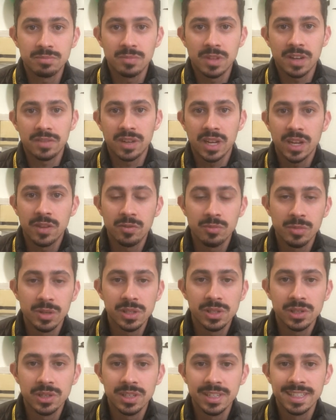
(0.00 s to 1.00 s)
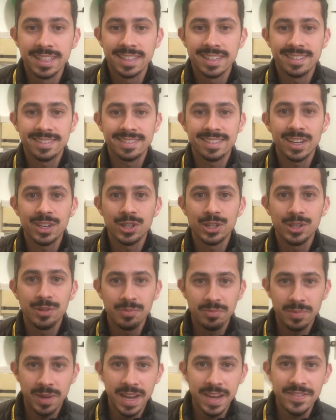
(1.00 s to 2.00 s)
like to hear from you soon. Thank
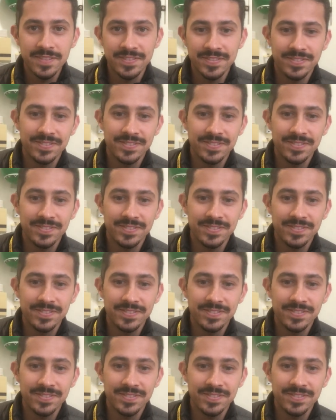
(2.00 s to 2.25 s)
you. Bye.